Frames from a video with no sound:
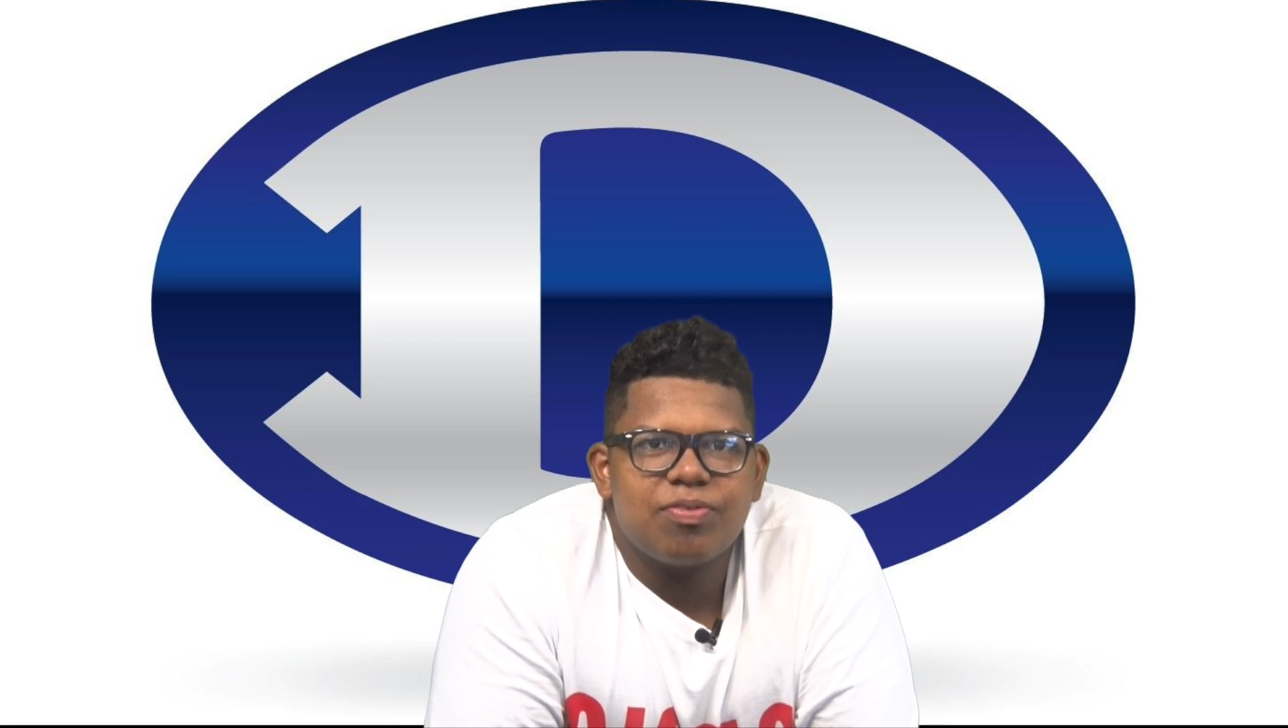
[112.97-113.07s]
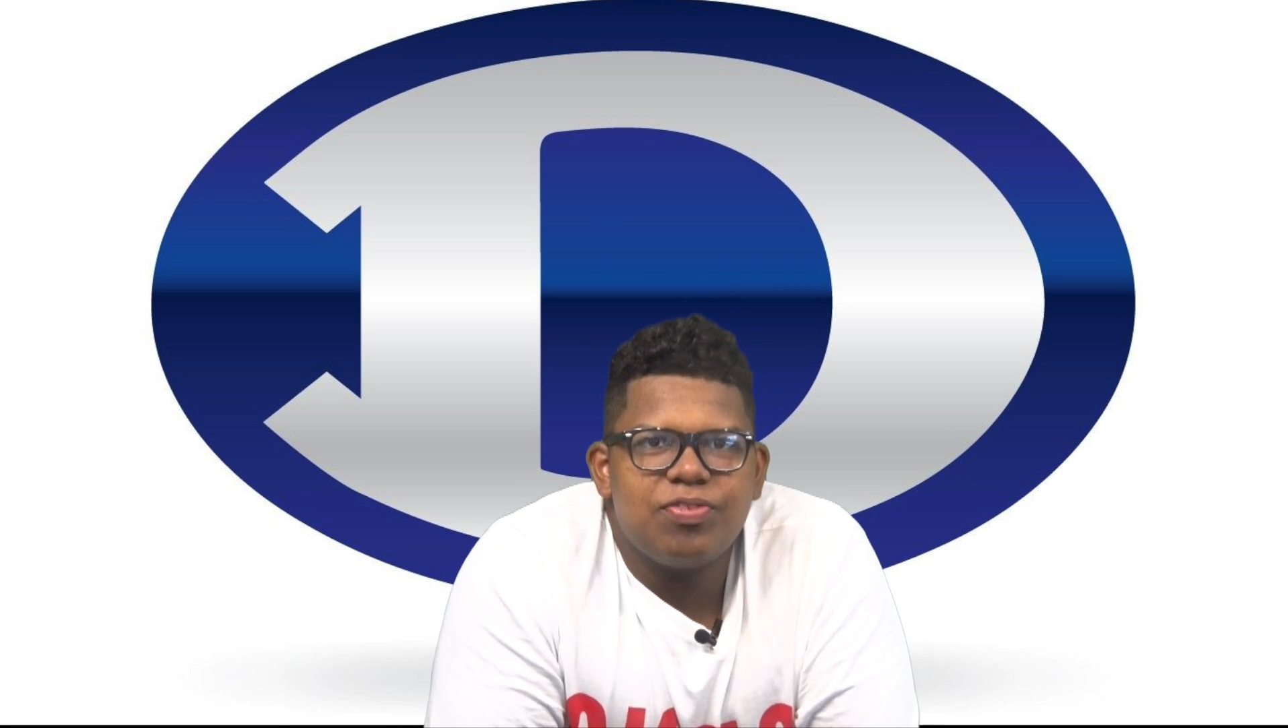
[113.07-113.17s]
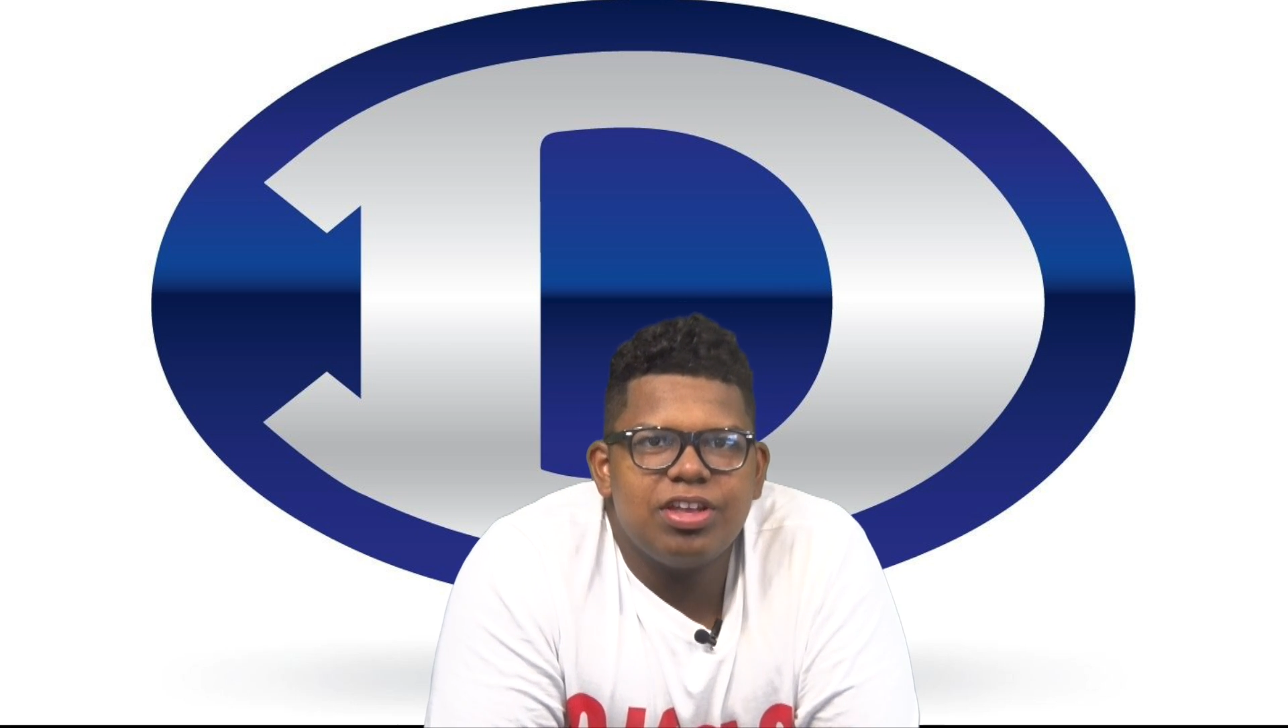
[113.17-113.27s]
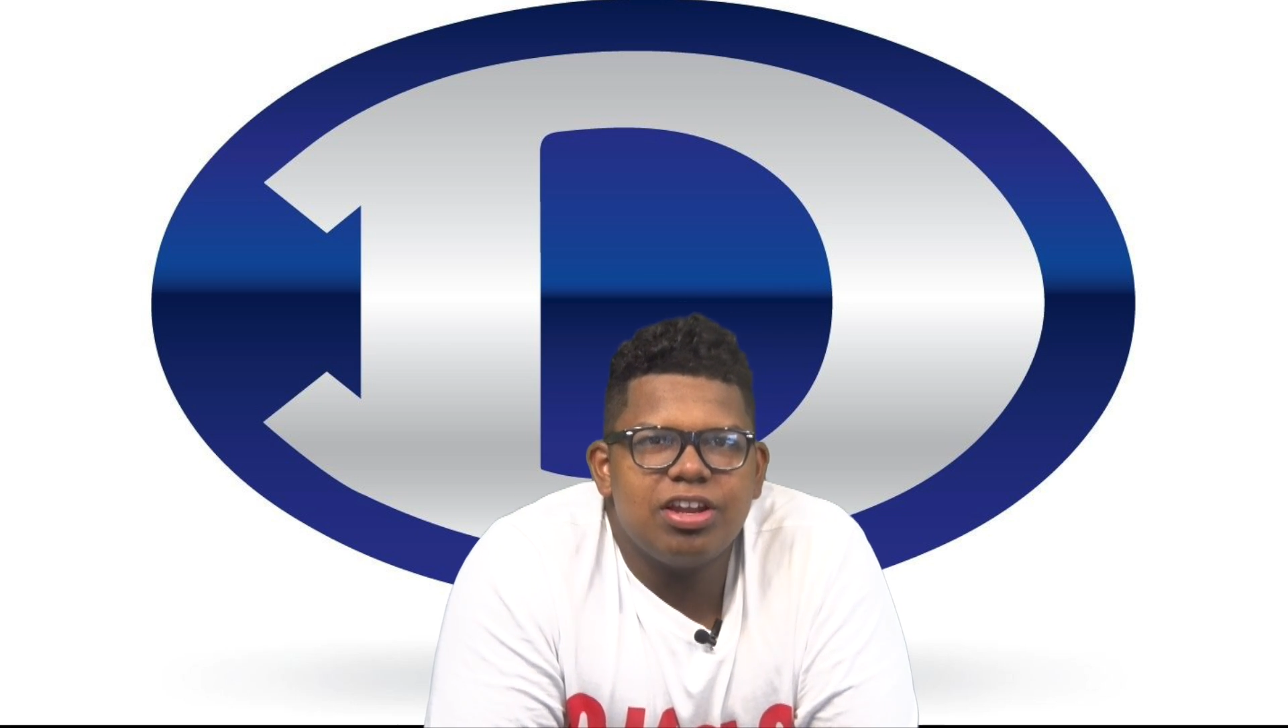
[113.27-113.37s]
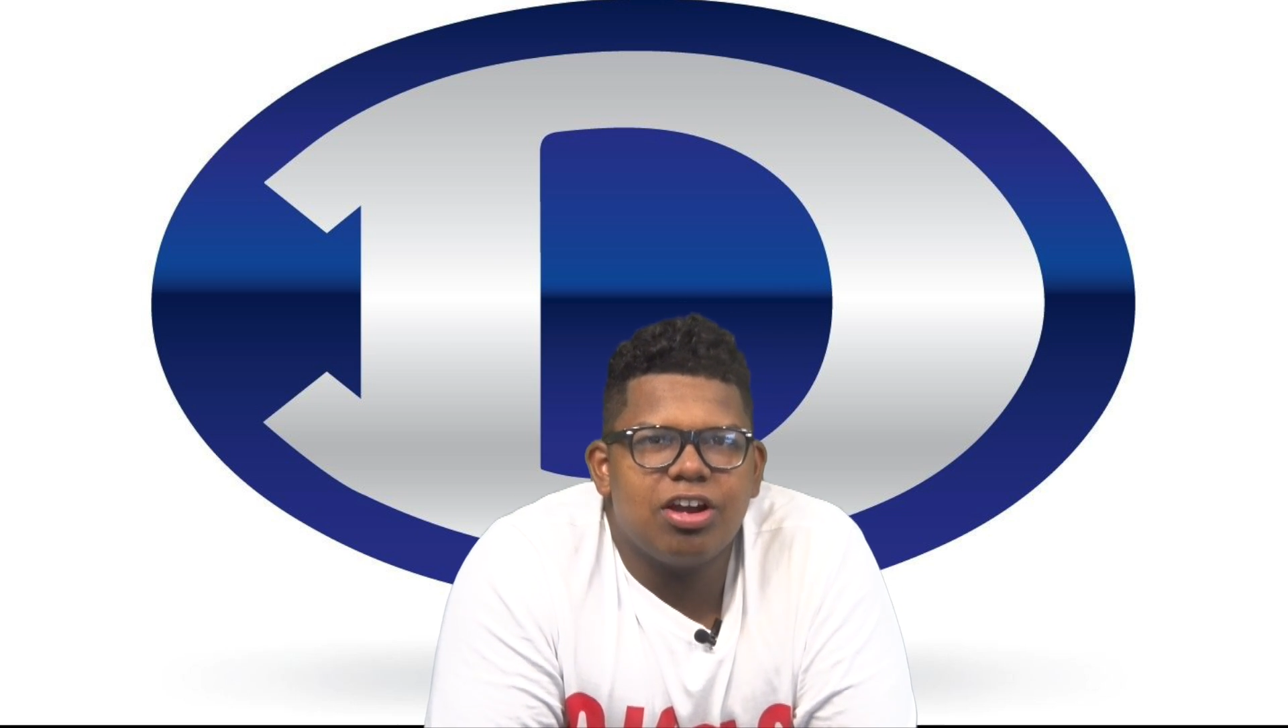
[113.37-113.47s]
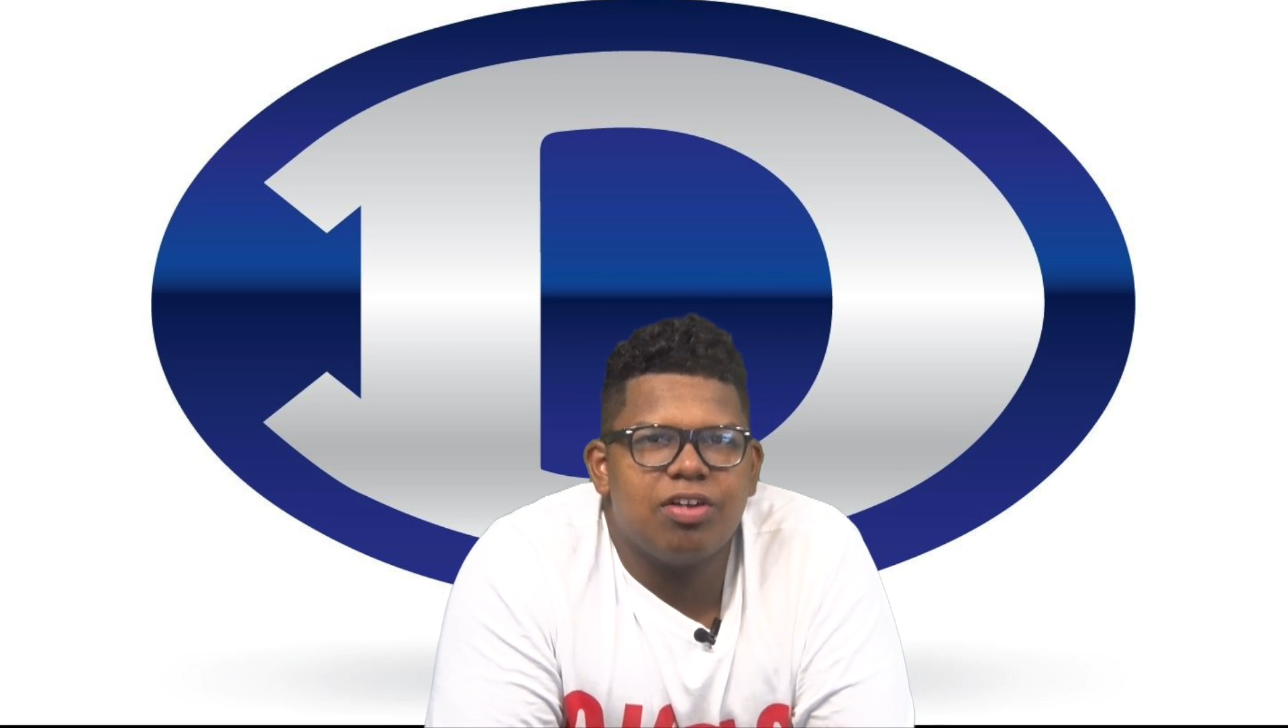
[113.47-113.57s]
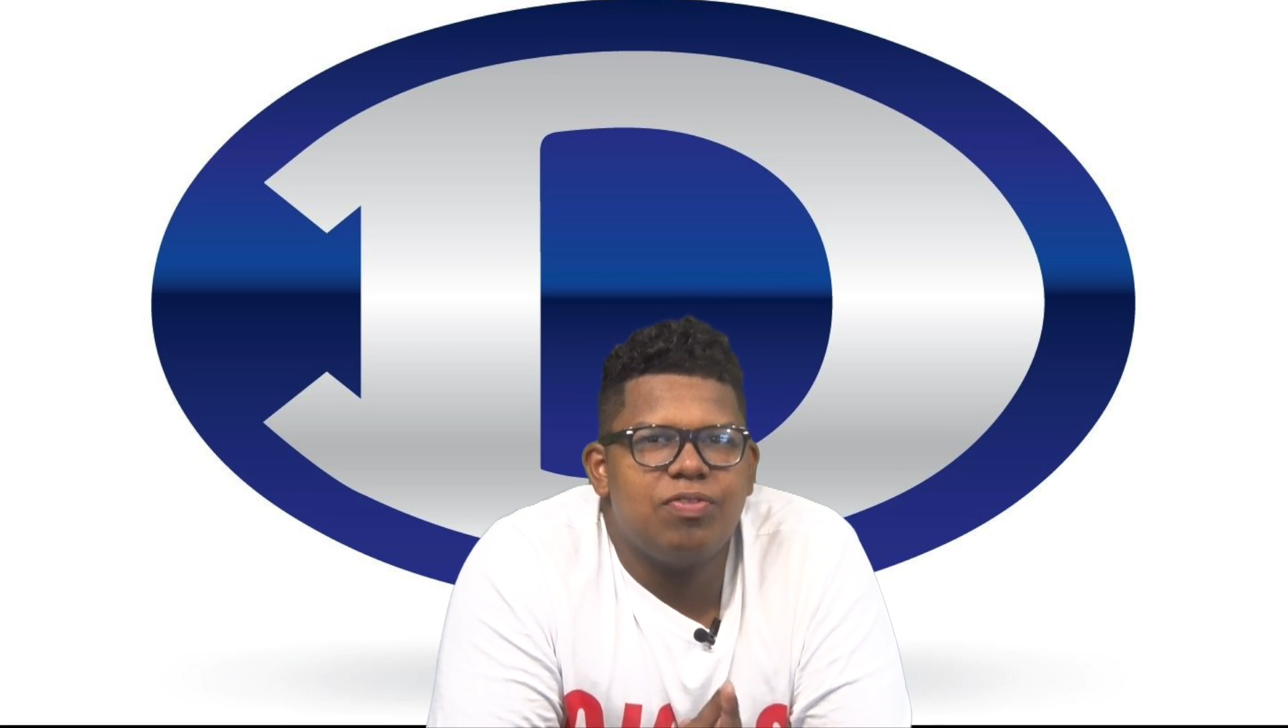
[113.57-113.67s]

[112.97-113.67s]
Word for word: fitting are